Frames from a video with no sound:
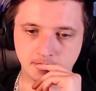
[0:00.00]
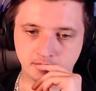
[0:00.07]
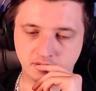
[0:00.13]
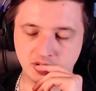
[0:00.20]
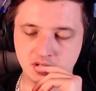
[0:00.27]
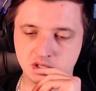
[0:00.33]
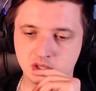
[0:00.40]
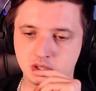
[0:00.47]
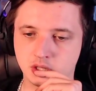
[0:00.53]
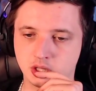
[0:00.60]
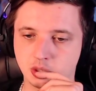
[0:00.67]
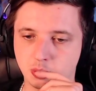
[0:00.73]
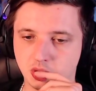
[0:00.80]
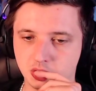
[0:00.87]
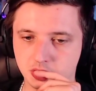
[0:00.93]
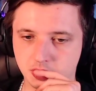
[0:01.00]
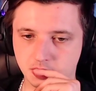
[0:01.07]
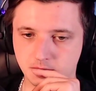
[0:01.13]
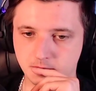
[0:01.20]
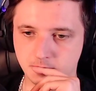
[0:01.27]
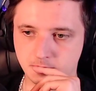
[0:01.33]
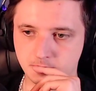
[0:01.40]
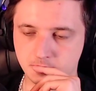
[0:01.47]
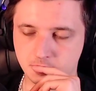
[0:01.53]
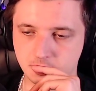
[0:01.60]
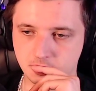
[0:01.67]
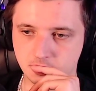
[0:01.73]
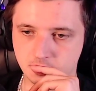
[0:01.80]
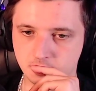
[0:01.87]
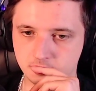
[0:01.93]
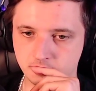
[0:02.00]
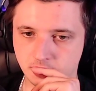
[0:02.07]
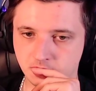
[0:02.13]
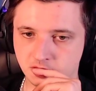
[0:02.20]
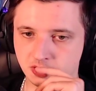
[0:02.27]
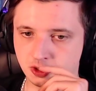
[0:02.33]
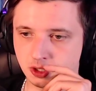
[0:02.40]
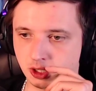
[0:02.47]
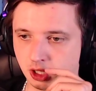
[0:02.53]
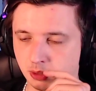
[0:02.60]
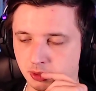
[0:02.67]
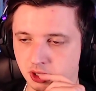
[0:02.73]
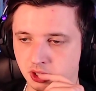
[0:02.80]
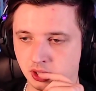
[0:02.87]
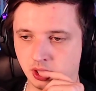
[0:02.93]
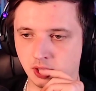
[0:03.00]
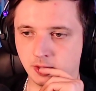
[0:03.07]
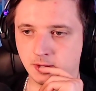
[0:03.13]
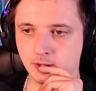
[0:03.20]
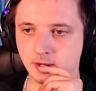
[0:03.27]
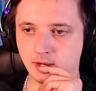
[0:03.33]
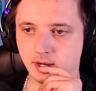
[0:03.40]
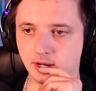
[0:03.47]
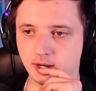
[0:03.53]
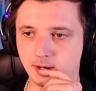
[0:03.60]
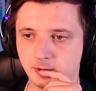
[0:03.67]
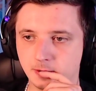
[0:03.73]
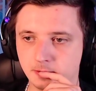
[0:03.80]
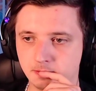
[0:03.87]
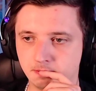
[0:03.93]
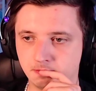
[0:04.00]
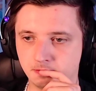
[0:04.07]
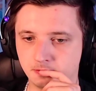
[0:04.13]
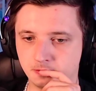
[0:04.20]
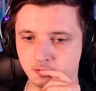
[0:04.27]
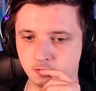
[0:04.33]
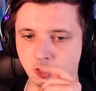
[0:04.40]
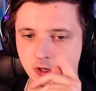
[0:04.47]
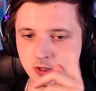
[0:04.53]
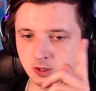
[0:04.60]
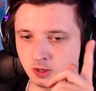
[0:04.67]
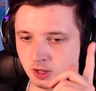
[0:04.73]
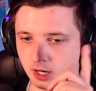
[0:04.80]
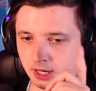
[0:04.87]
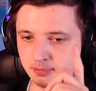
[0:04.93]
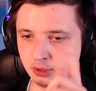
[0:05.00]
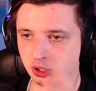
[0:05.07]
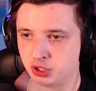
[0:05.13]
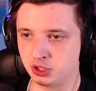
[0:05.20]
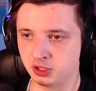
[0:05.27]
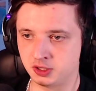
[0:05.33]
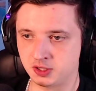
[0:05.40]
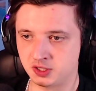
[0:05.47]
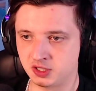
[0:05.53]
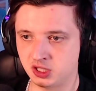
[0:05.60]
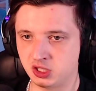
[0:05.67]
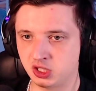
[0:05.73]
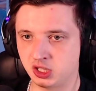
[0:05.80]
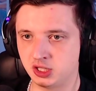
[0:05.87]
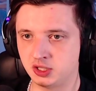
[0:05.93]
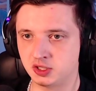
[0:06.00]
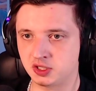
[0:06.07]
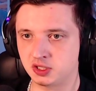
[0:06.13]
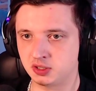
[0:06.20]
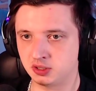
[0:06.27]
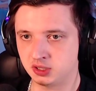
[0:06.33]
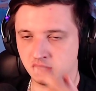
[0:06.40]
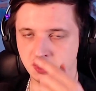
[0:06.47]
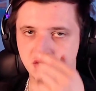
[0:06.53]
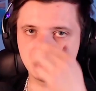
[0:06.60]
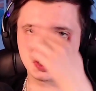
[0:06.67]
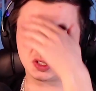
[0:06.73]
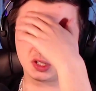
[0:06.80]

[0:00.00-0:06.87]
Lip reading: things to talk about. Things to talk about. One, I'm pretty sure this is HyunJin and this teases